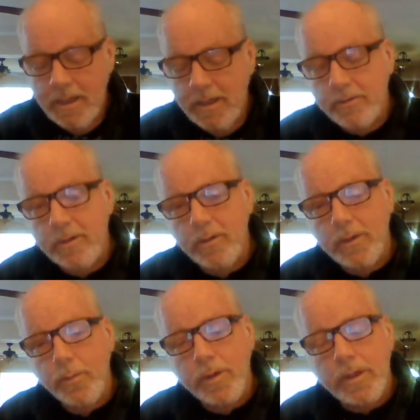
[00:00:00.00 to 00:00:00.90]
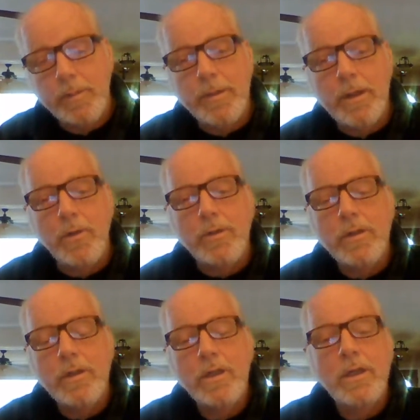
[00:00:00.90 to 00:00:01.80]
Slowly working them out,
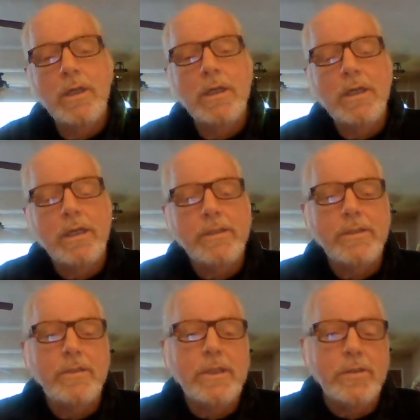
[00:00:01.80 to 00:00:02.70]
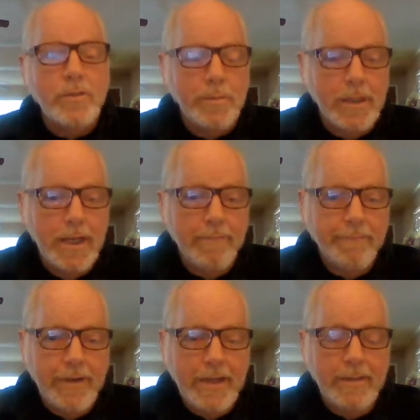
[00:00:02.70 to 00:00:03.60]
because he's teaching me to have
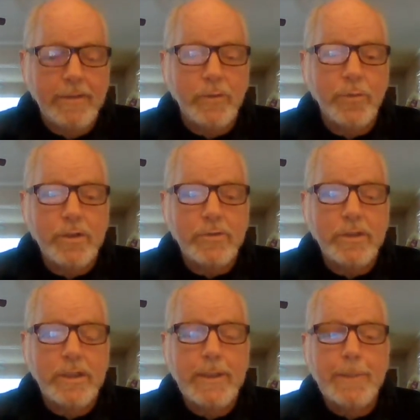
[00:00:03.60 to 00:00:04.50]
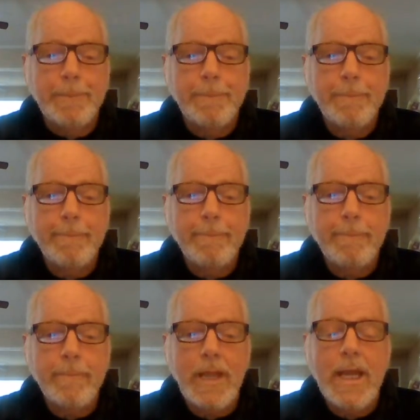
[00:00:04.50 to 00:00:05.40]
faith and trust in Him,
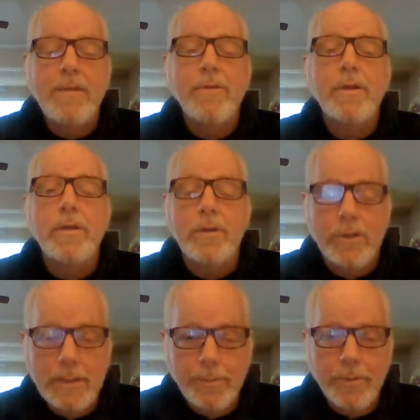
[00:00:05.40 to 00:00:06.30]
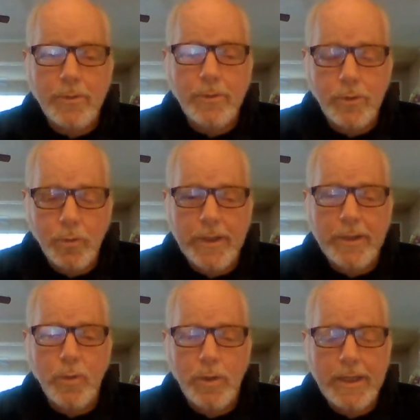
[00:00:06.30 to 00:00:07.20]
even in a deeper,
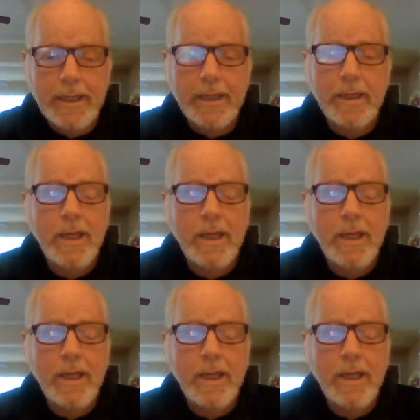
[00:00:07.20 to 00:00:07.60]
greater way.